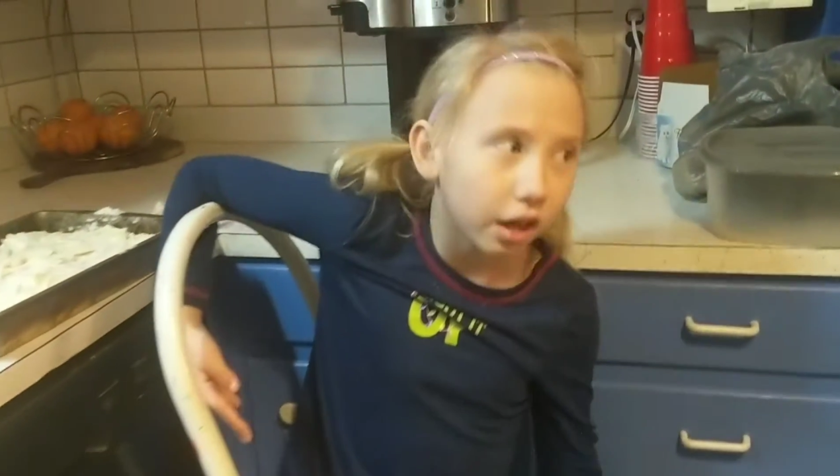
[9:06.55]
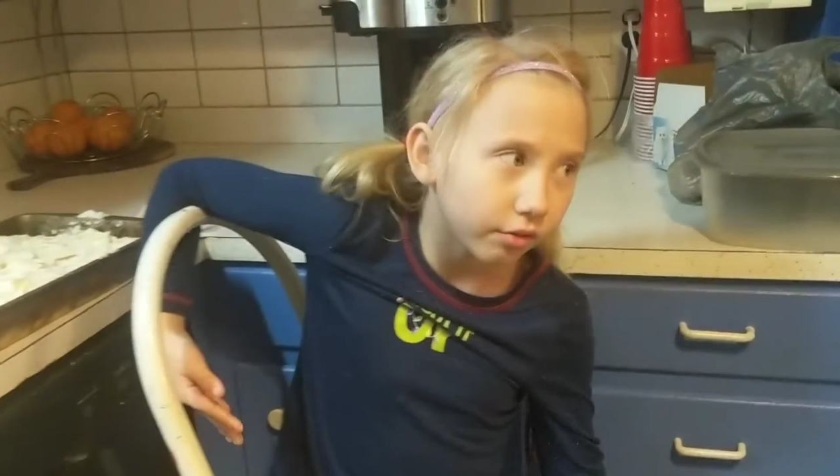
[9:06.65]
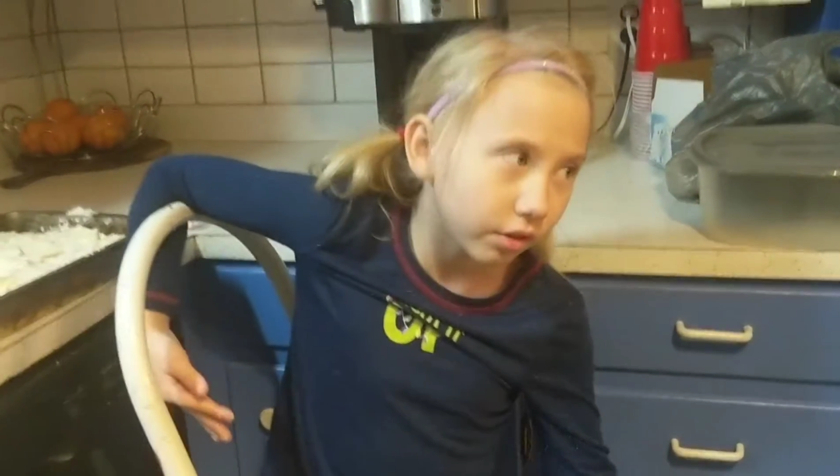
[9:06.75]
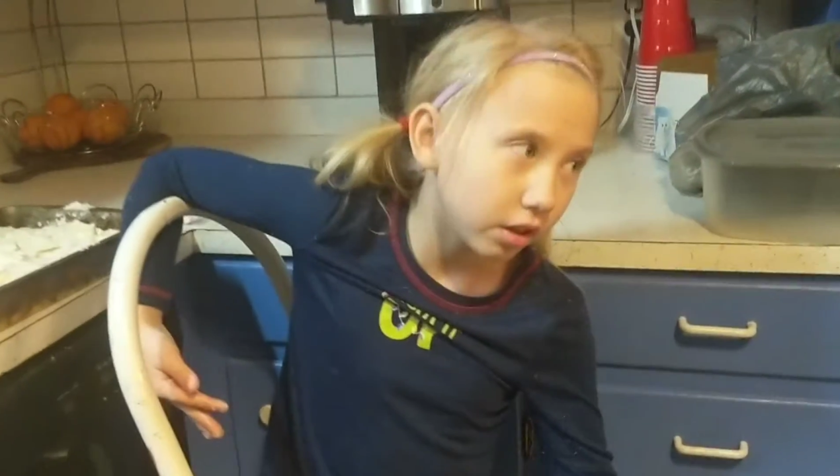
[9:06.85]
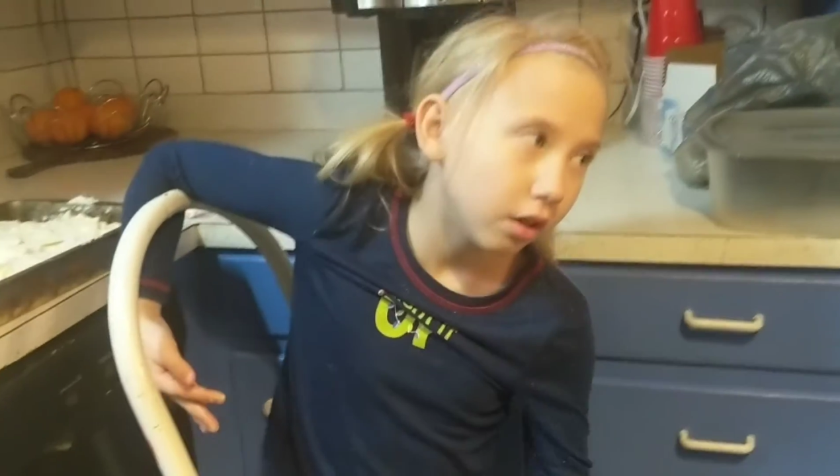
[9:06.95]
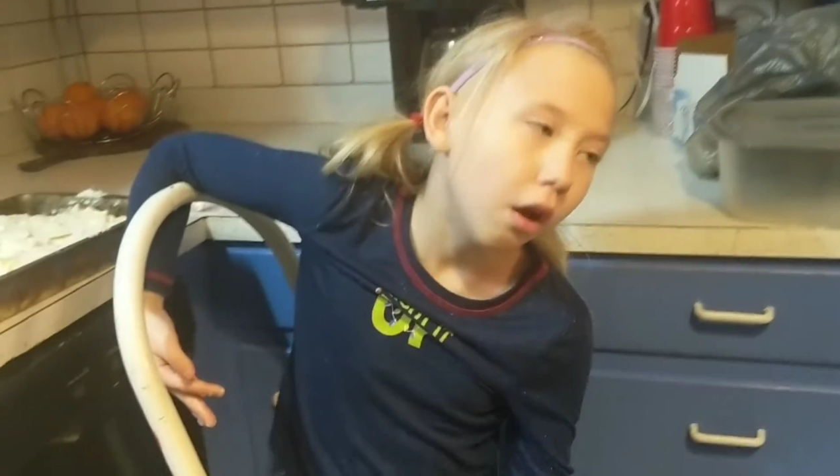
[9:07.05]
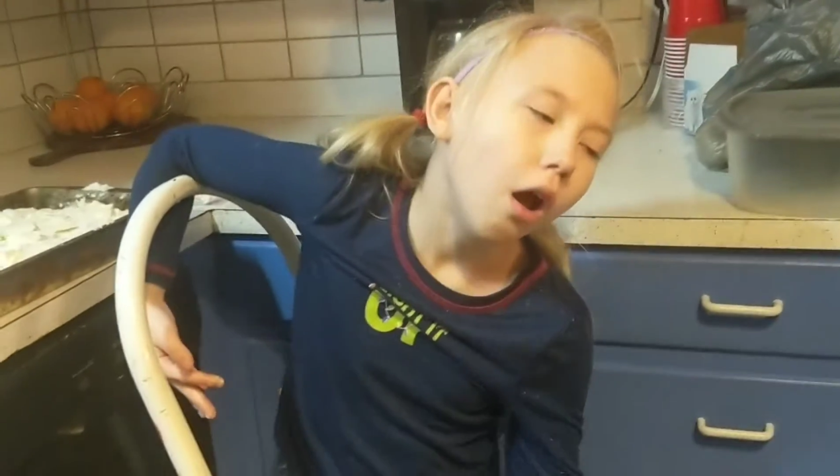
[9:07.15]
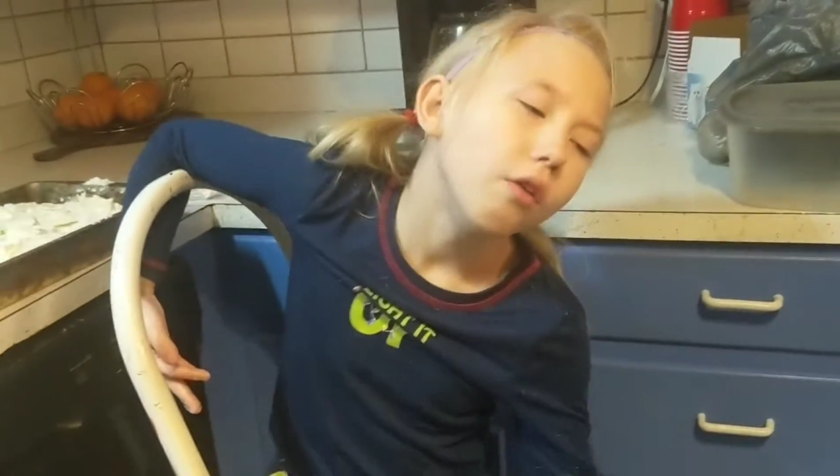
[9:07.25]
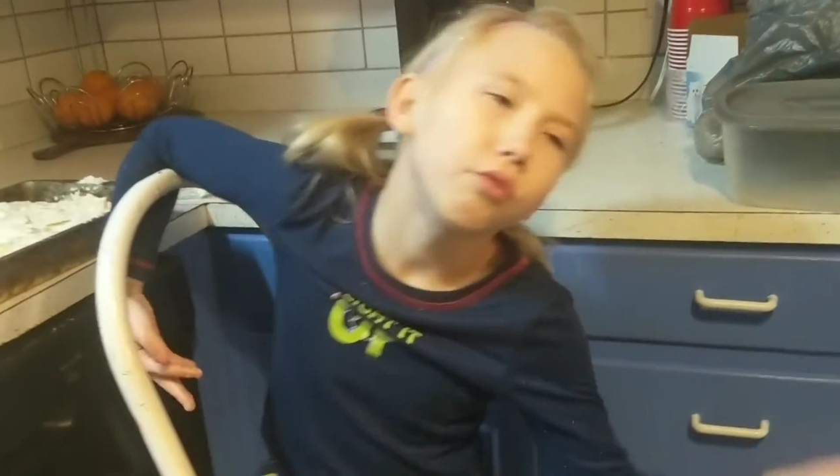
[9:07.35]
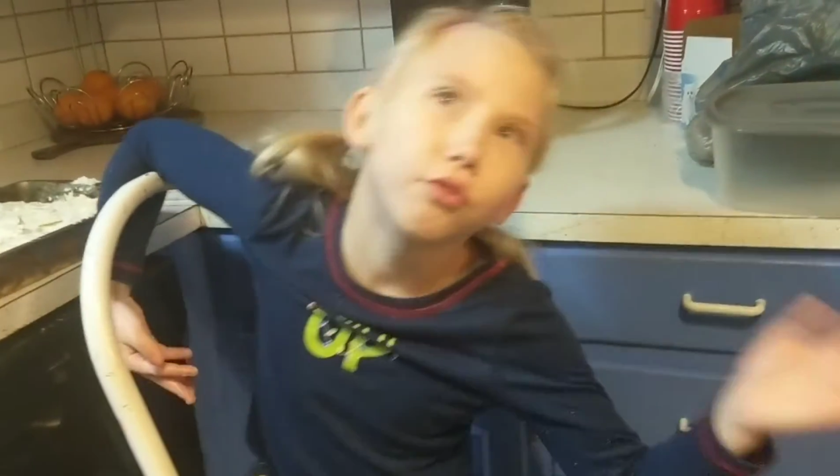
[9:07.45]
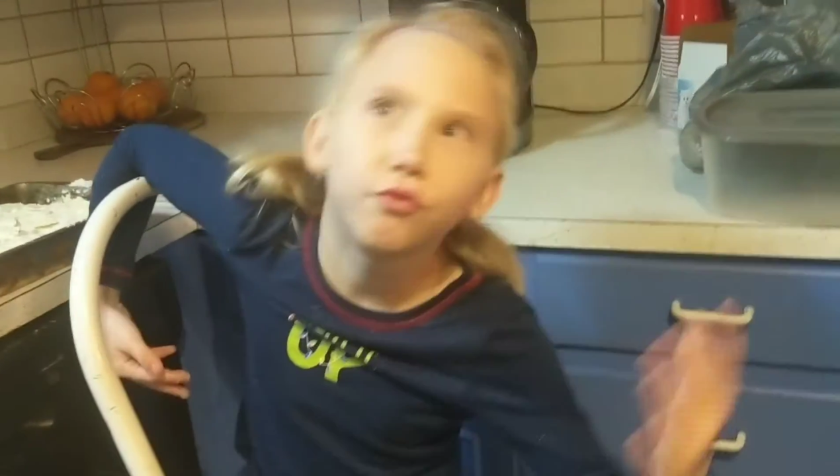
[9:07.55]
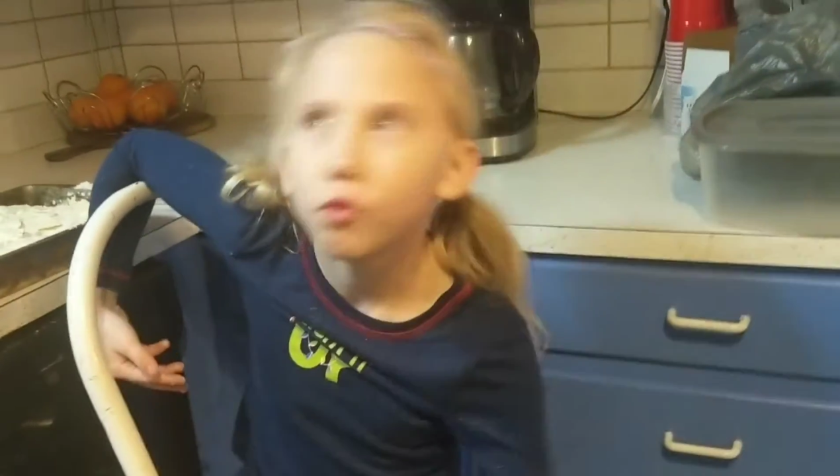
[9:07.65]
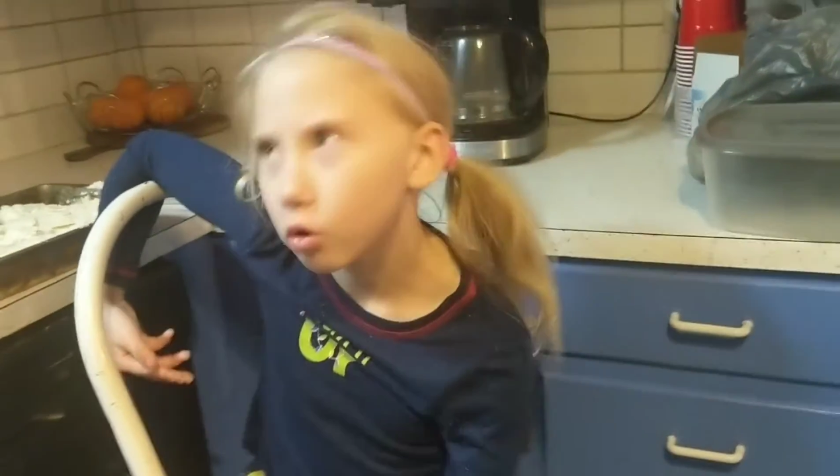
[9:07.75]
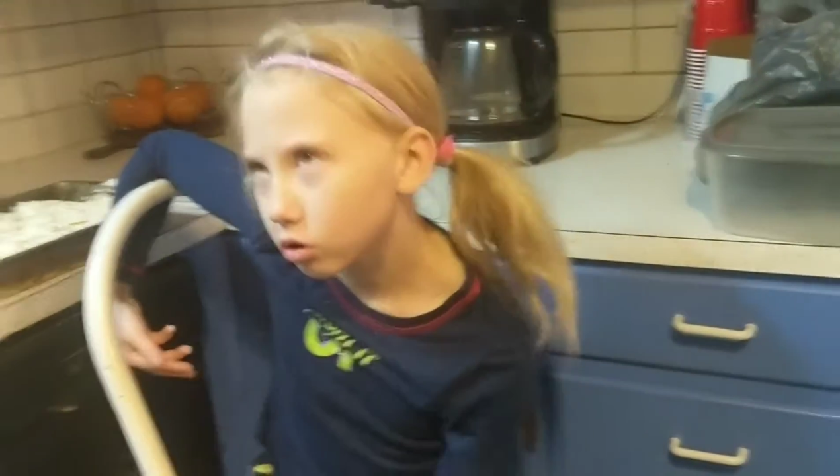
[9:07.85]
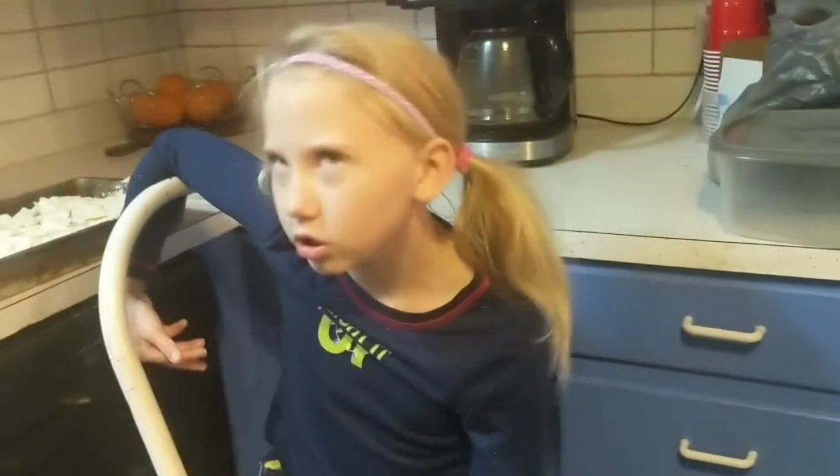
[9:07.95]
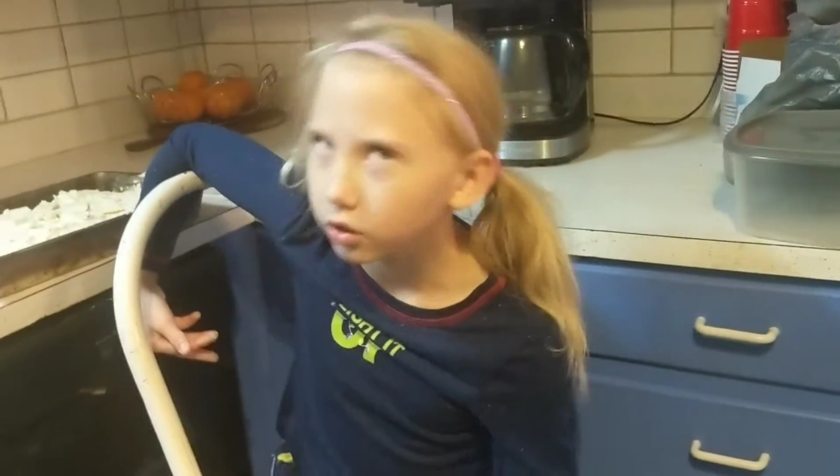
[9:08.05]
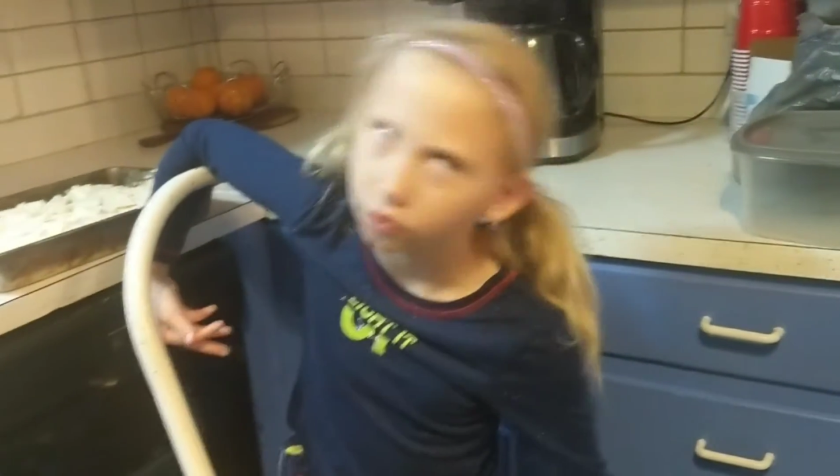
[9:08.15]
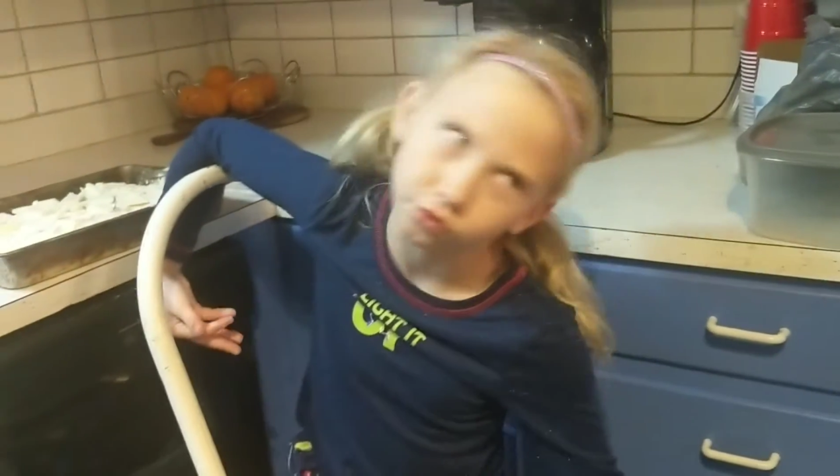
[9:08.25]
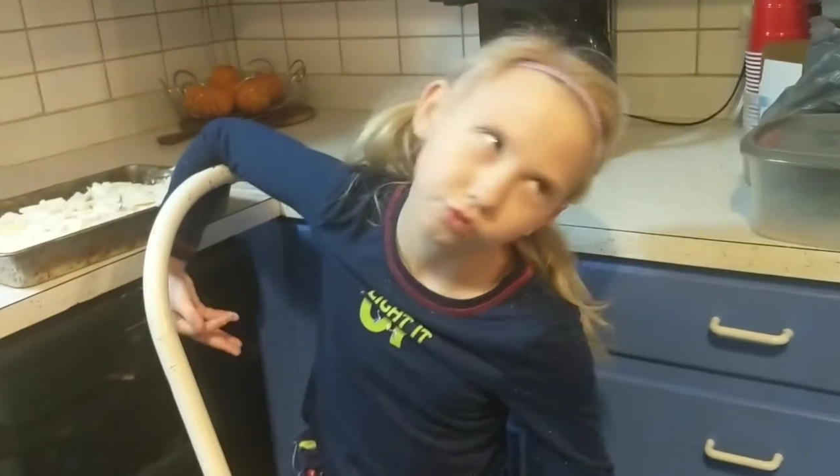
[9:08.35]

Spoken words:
oven for 40 to